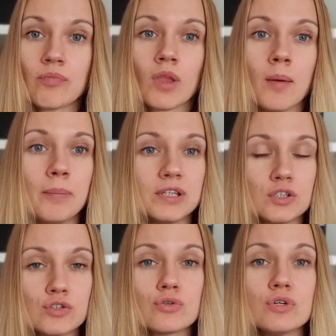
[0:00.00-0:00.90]
But the
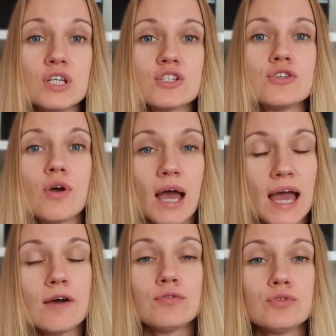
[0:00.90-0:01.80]
truth is, you
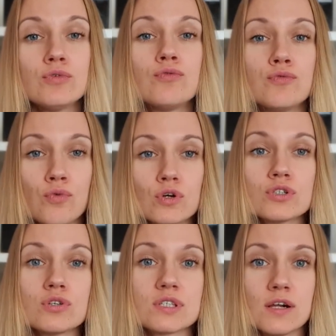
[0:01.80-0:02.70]
have to force
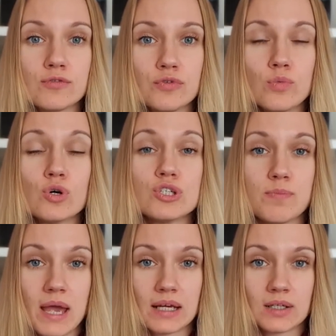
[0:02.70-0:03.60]
yourself to watch
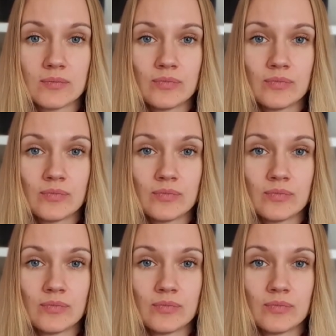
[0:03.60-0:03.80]
back.